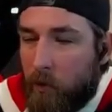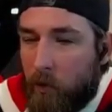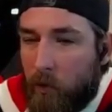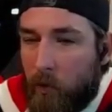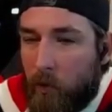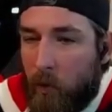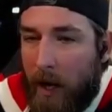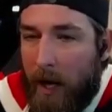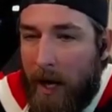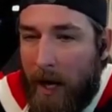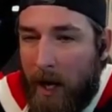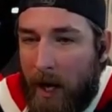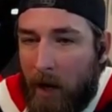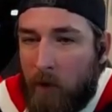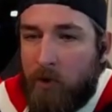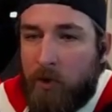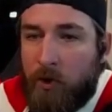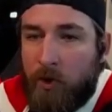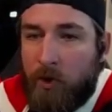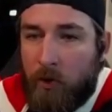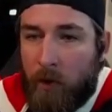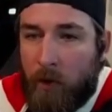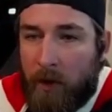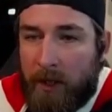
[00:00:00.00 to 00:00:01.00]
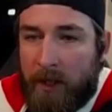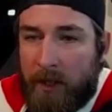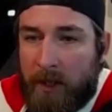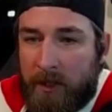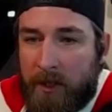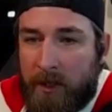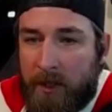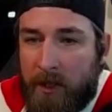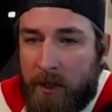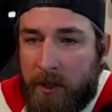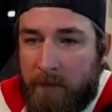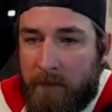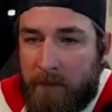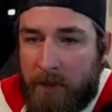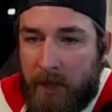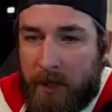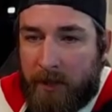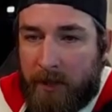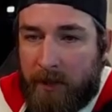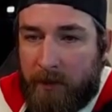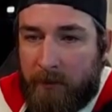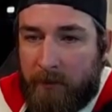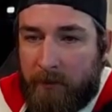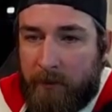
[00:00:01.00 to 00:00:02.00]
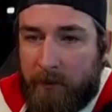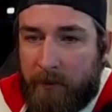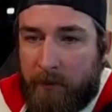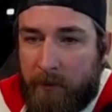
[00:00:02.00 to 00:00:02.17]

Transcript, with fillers: How do you want to get to the objective?